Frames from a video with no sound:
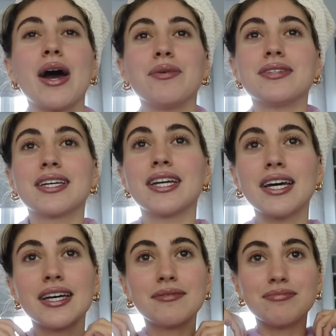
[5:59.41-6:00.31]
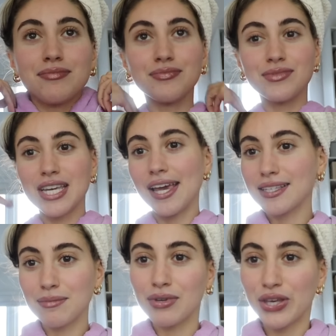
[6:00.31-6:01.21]
I was gonna take
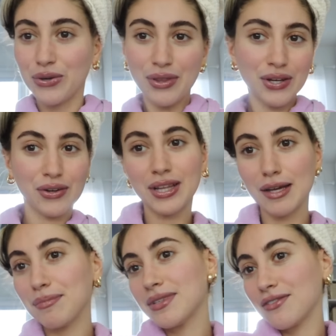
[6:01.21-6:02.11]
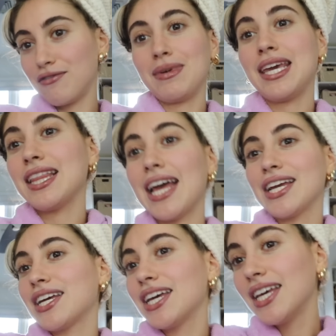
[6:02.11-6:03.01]
some cute little clips of me,
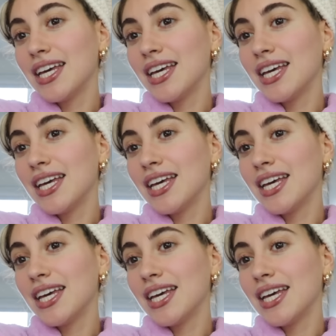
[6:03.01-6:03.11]
like